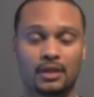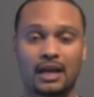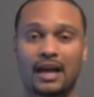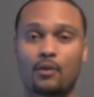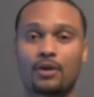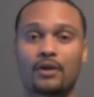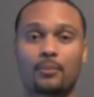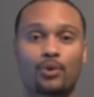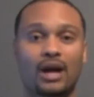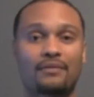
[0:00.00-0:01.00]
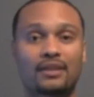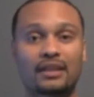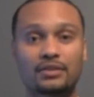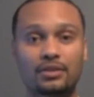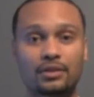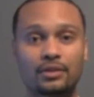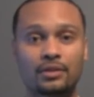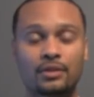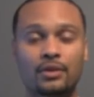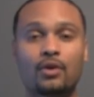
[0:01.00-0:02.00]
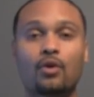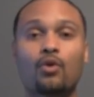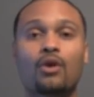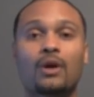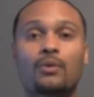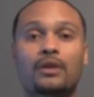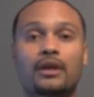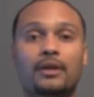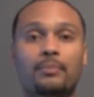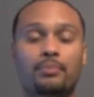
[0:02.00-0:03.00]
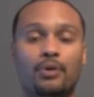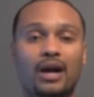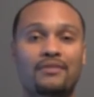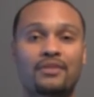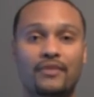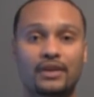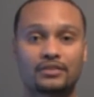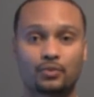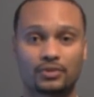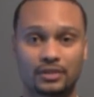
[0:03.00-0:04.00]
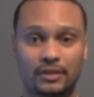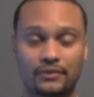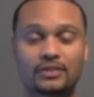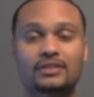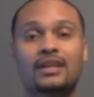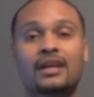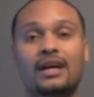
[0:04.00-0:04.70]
I want a private lender or I want a private investor. What's the difference?